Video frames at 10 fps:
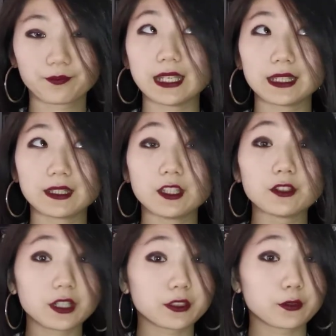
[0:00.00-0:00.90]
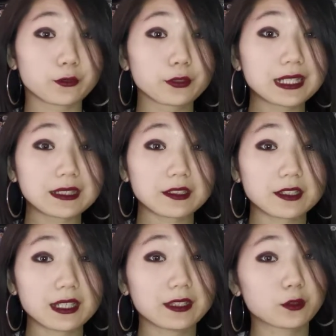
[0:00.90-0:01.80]
Then you either
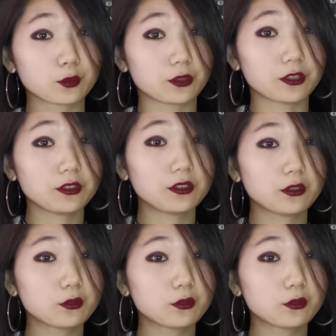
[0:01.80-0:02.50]
freestyle and draw